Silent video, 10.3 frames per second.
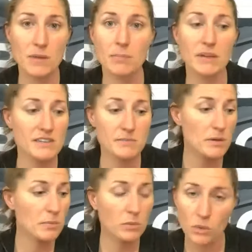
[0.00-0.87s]
because
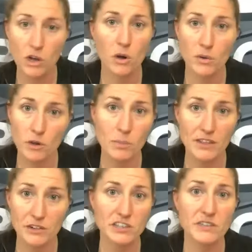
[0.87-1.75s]
people will go and they'll buy
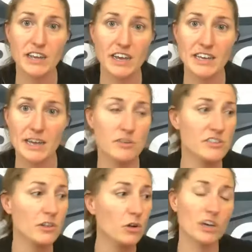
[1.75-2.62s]
their TVI cameras
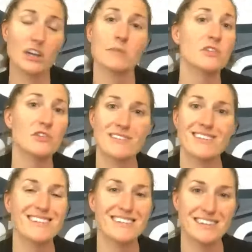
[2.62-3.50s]
and they'll hook it up to their
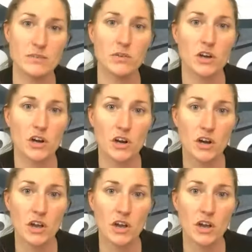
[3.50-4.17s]
existing DVR.